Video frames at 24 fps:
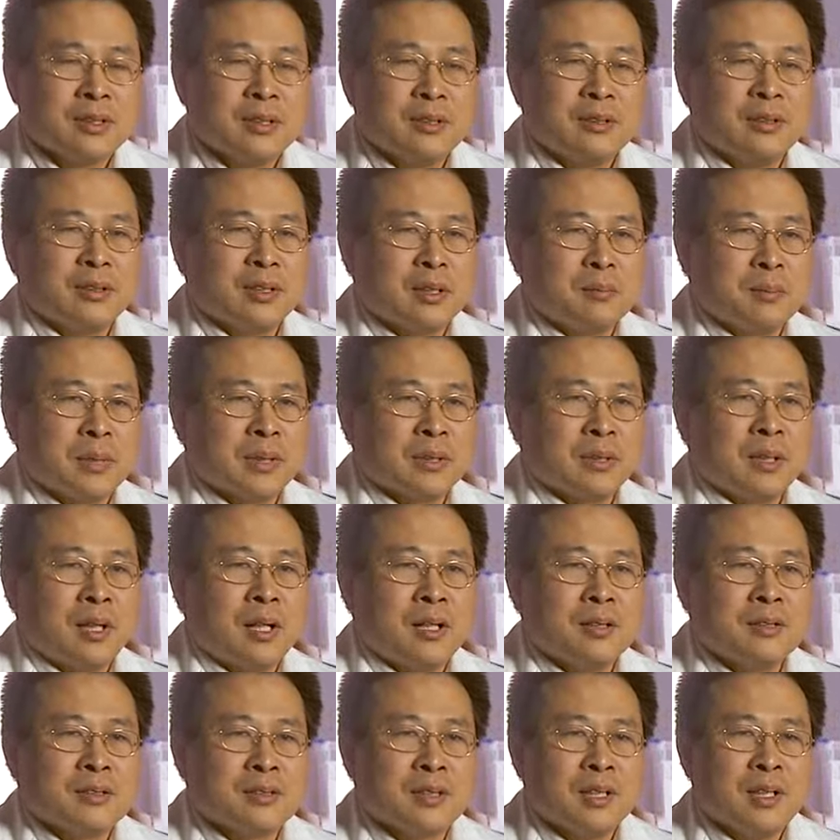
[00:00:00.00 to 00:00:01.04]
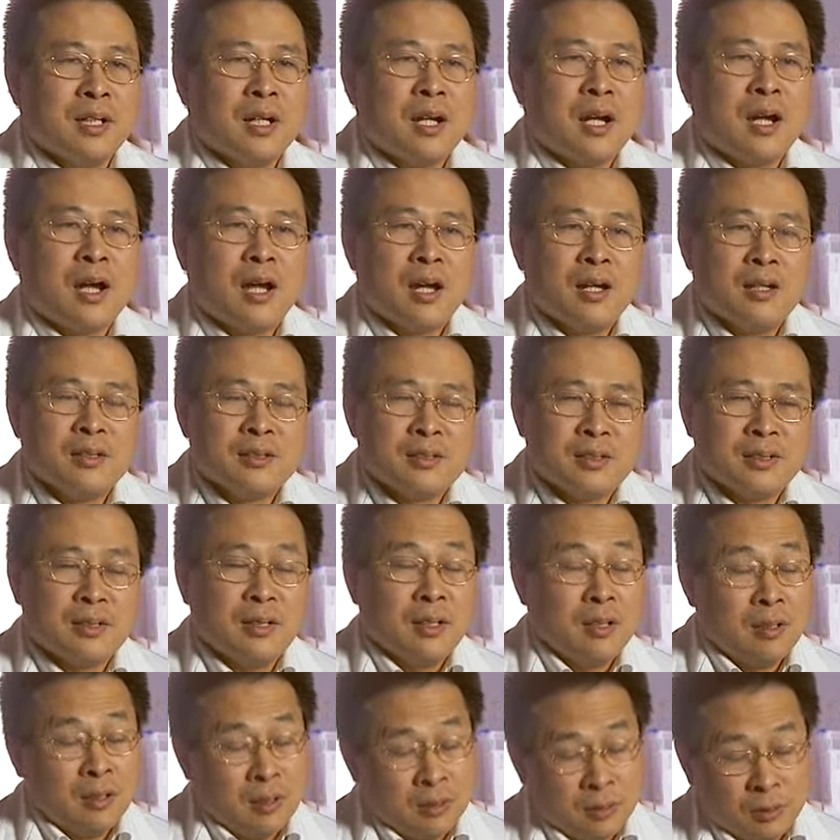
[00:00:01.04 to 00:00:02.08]
sea cucumber does
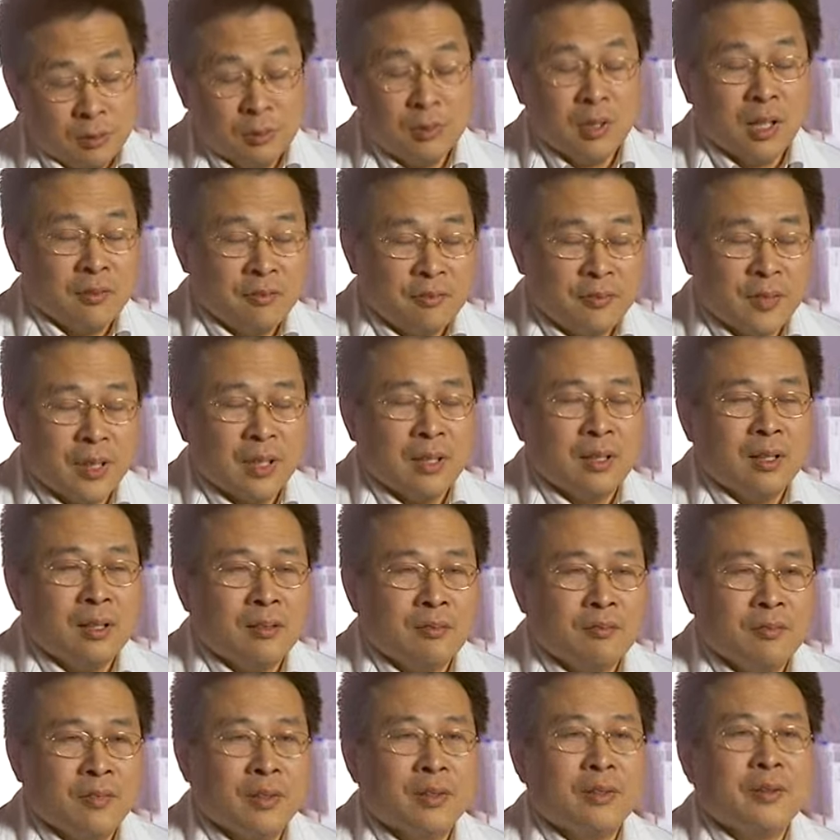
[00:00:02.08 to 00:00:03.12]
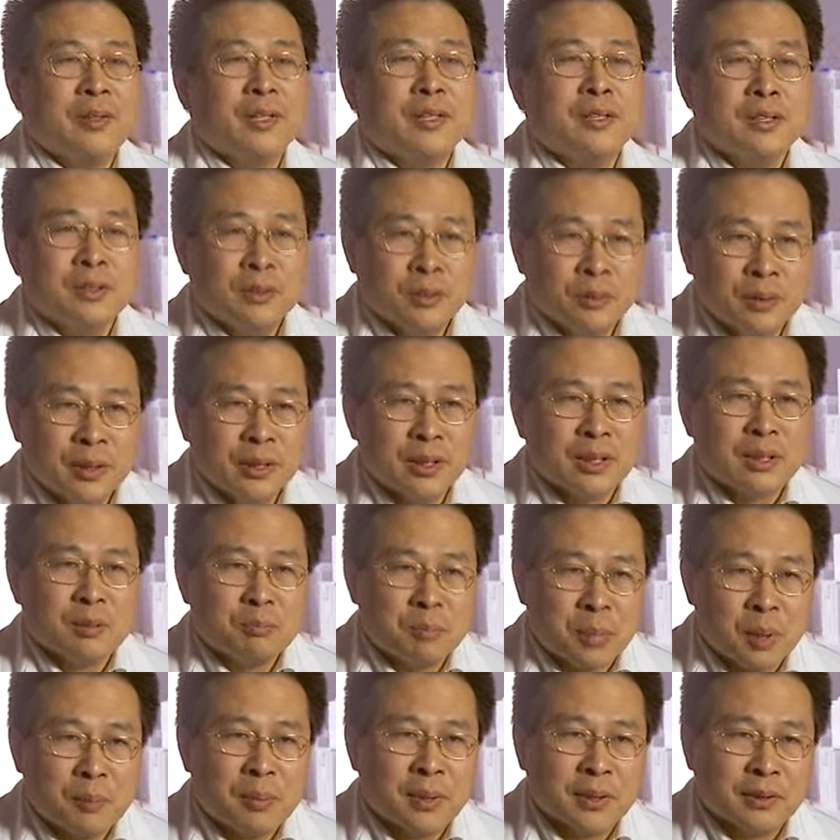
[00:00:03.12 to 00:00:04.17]
have very unique
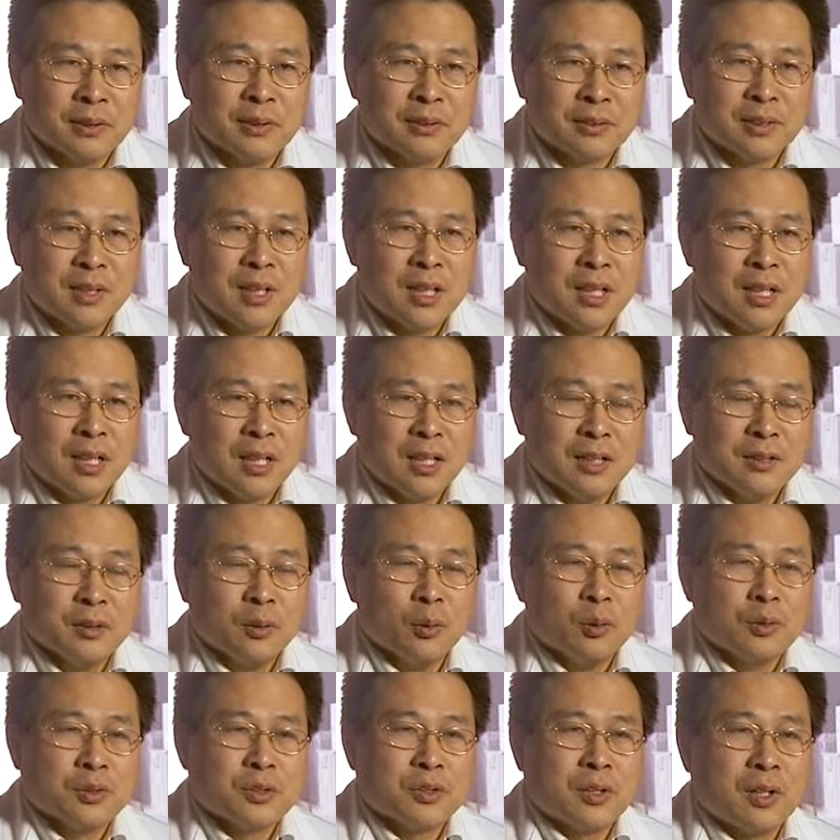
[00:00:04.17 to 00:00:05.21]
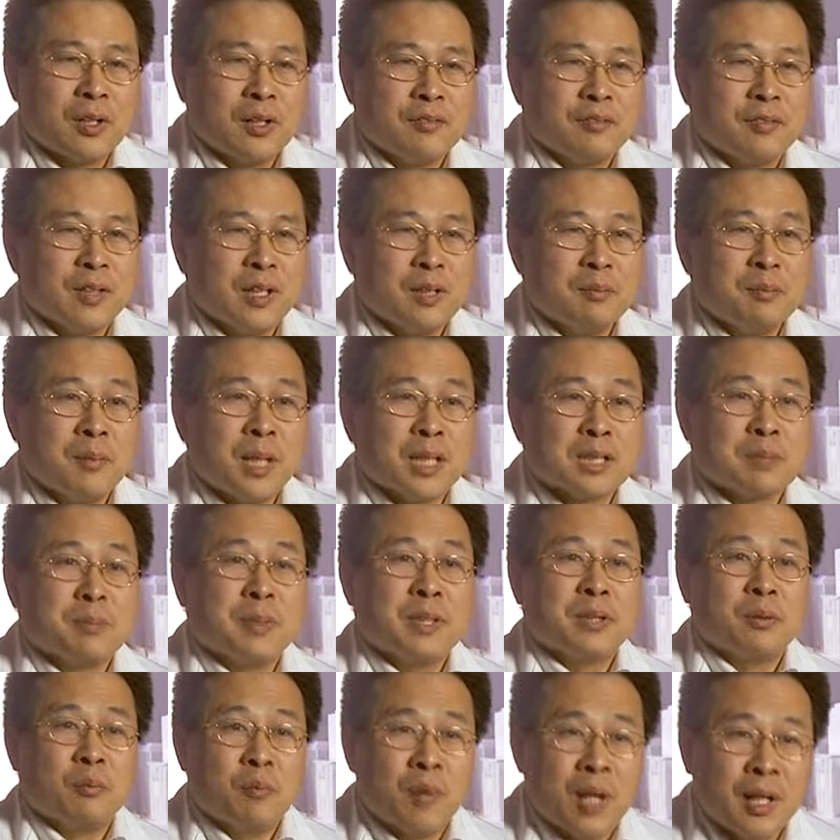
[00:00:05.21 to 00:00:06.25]
properties and also have a much
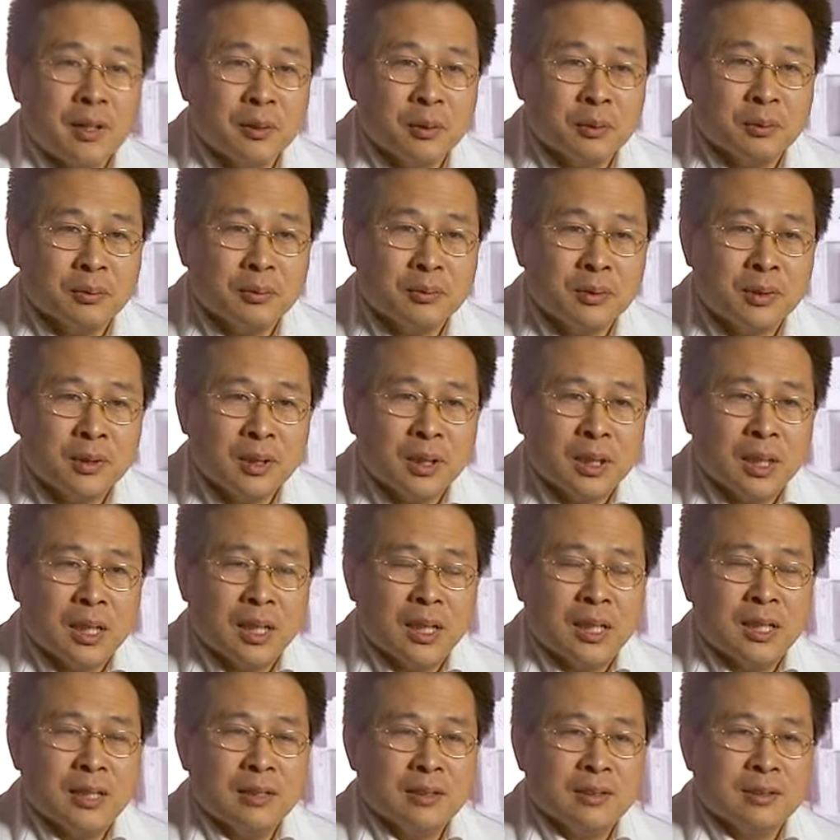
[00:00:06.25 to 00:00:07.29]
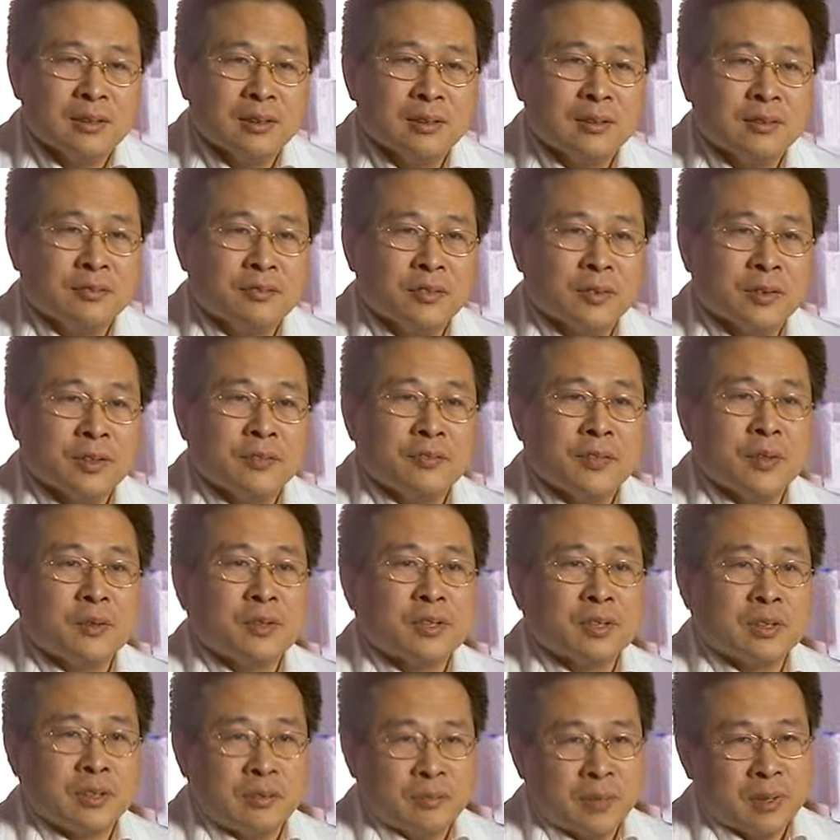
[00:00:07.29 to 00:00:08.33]
better value and for the
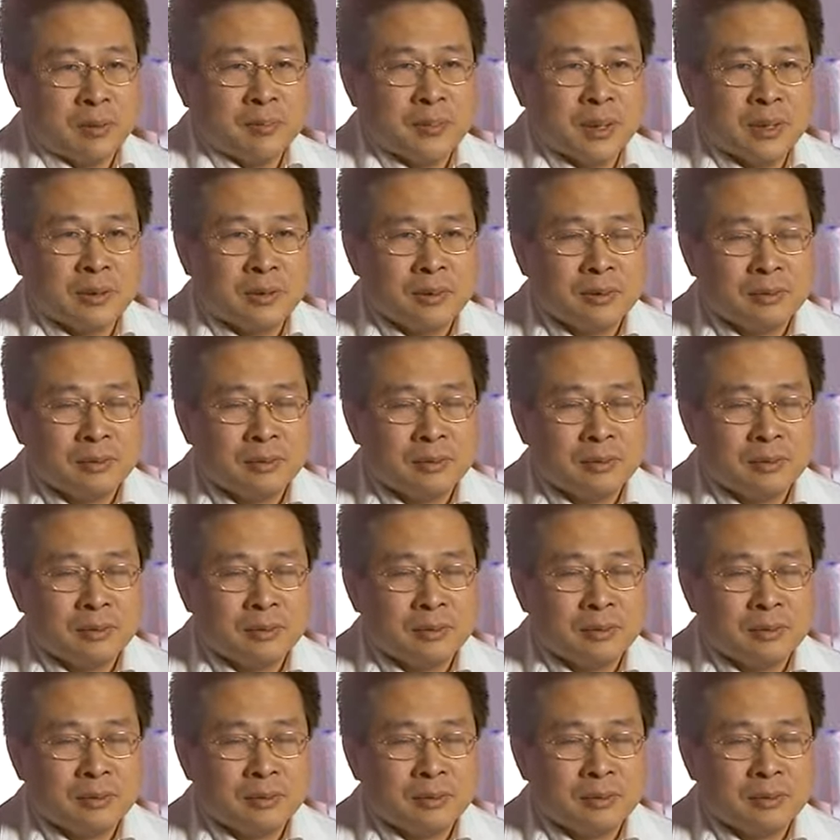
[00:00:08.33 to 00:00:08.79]
future development.